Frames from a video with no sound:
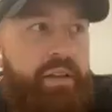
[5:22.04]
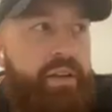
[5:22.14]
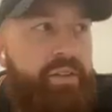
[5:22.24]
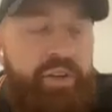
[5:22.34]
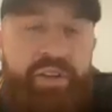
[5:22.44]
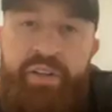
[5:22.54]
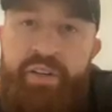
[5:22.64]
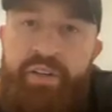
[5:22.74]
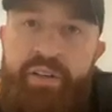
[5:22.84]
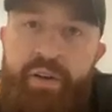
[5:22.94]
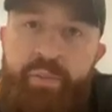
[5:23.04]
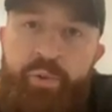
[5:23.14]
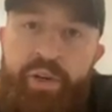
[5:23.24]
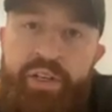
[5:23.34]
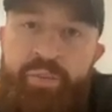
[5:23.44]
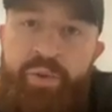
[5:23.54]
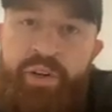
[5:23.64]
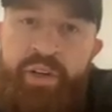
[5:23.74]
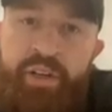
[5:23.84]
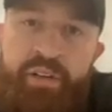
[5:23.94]
think I've got the number one
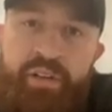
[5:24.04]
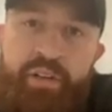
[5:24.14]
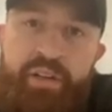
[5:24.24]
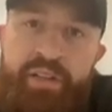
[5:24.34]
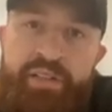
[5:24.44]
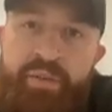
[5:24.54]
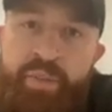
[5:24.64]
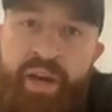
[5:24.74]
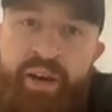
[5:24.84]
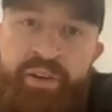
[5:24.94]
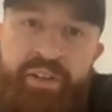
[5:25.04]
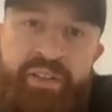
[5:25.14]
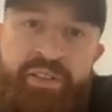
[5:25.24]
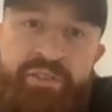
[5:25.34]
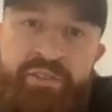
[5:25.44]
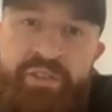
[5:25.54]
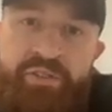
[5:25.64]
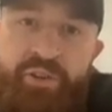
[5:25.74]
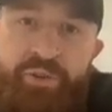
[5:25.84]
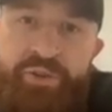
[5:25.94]
commodity, and that's the power to
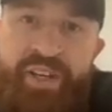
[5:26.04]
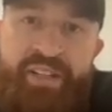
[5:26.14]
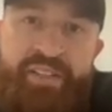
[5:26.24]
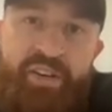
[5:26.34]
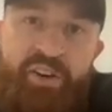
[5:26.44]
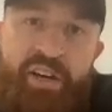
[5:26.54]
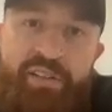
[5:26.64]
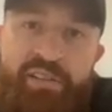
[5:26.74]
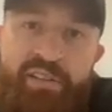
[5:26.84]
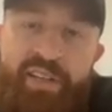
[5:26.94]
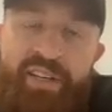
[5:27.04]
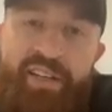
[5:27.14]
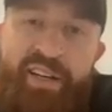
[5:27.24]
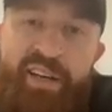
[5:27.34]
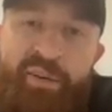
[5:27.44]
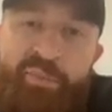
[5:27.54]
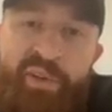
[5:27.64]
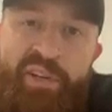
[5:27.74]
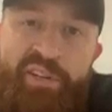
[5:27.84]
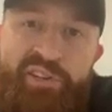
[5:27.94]
control who takes the ice.
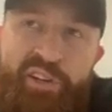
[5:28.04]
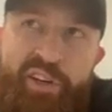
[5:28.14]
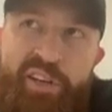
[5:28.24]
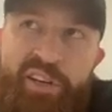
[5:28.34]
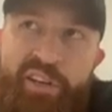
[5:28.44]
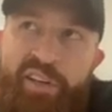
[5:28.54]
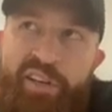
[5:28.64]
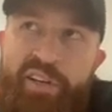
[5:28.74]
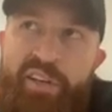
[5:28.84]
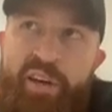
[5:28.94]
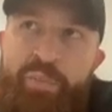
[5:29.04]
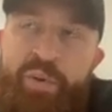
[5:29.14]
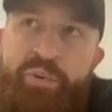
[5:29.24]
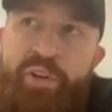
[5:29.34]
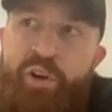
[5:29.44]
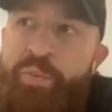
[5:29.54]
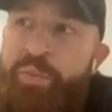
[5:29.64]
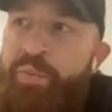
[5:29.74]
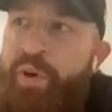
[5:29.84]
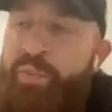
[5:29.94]
So I've been pretty open with my
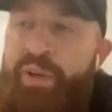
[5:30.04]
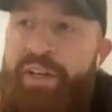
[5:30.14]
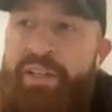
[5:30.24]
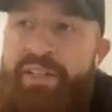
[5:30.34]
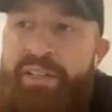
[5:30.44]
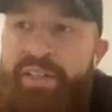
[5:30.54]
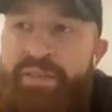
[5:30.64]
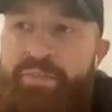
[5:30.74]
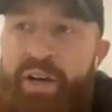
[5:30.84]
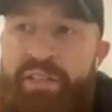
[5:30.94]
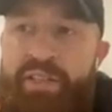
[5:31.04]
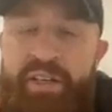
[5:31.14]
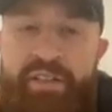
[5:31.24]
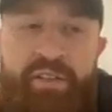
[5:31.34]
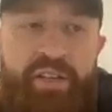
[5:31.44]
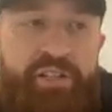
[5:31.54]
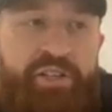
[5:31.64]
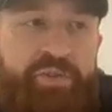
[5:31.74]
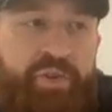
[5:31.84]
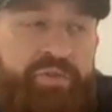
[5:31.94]
players this past year. So last year was my
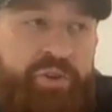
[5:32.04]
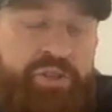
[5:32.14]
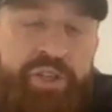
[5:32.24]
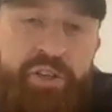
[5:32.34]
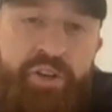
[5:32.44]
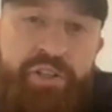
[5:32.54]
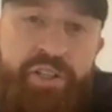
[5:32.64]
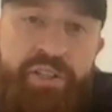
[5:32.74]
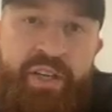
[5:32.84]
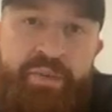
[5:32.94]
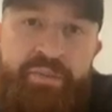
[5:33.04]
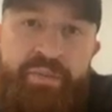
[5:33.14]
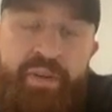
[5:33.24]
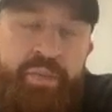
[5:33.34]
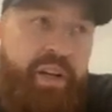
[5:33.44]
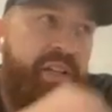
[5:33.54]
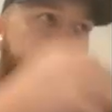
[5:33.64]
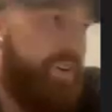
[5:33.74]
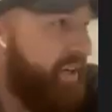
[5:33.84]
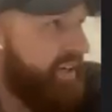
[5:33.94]
first year coaching this team. I've been asked for,